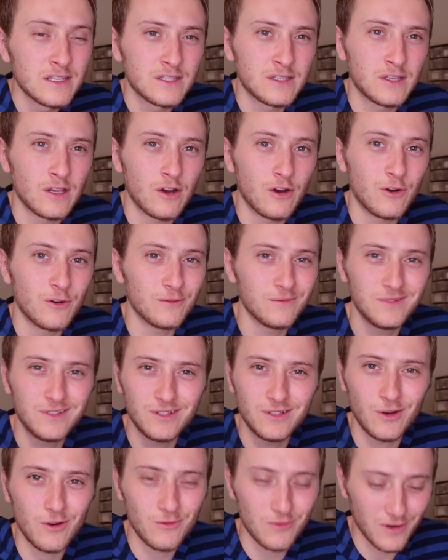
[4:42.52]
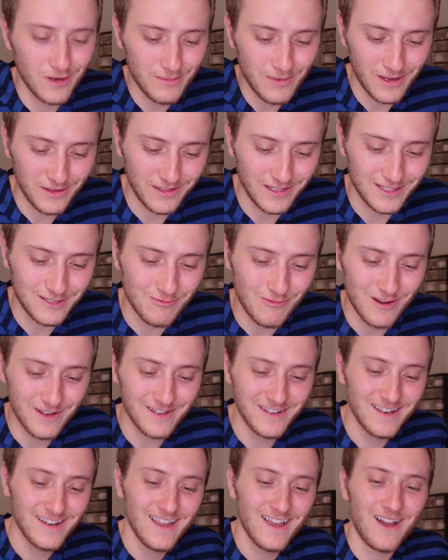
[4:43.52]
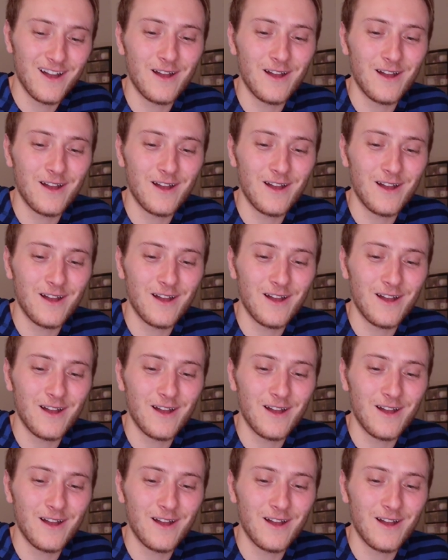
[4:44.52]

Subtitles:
So don't worry about this one.